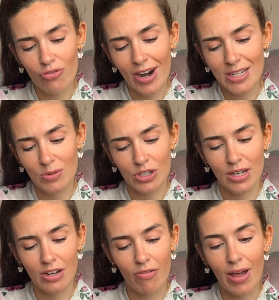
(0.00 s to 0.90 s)
threads which are
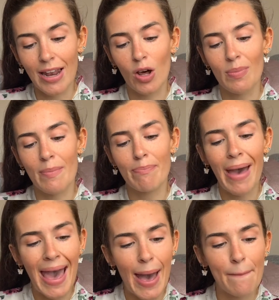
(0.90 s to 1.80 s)
kind of a little bit
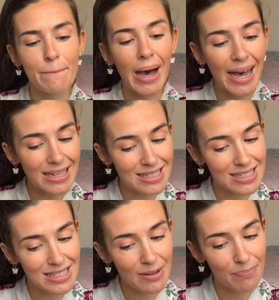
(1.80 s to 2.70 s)
bare,
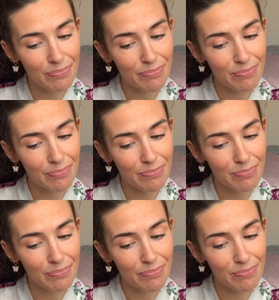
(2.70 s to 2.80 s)
but